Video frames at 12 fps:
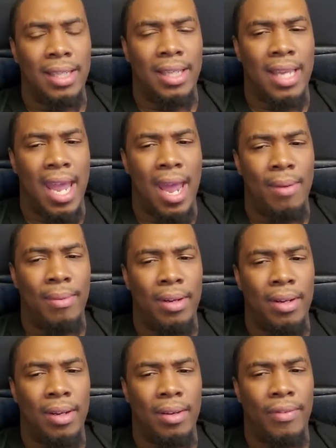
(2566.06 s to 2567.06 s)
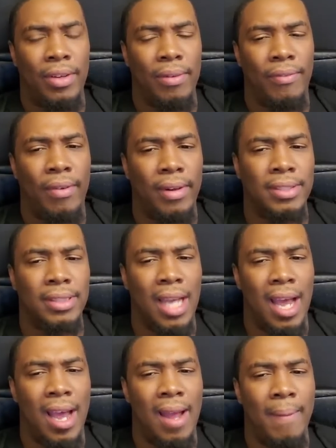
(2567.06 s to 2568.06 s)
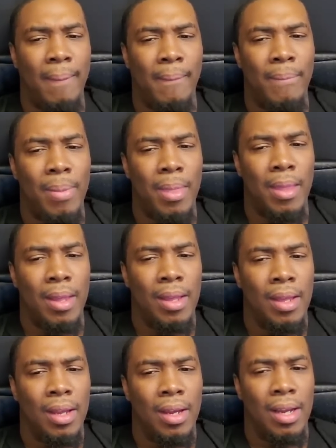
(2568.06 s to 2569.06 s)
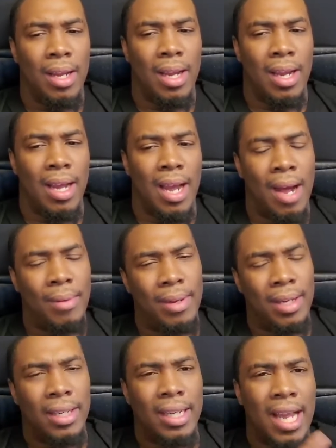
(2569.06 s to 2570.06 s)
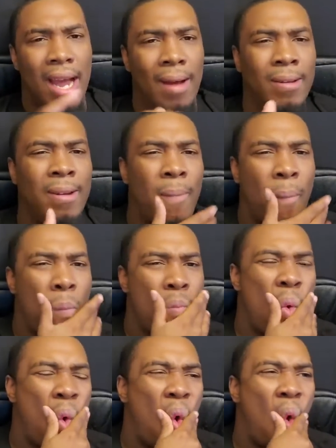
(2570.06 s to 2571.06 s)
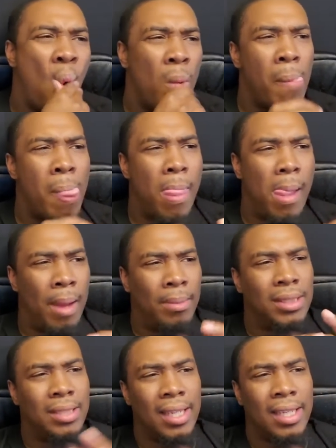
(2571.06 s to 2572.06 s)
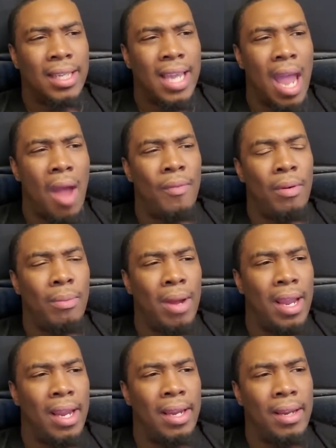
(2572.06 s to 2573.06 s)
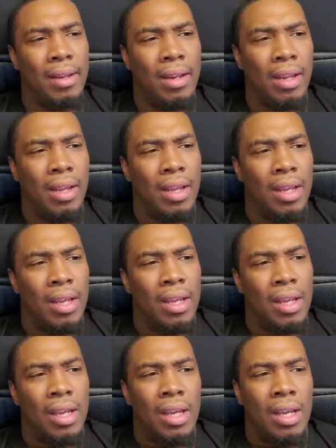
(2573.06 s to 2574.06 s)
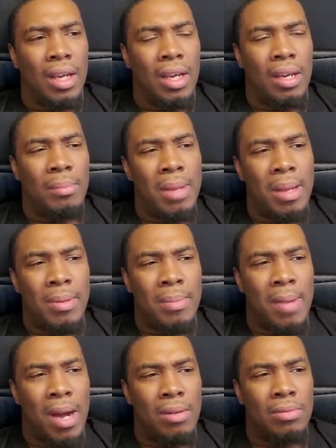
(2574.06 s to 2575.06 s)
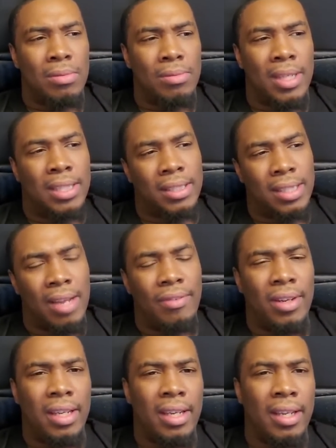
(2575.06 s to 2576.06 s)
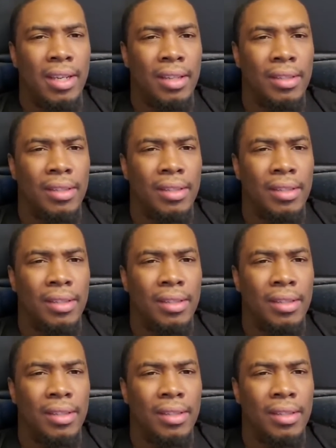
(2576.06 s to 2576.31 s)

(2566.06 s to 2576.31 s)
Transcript: Calvin for the first time out in the county, I'm going to say Calvin weighed maybe about 170,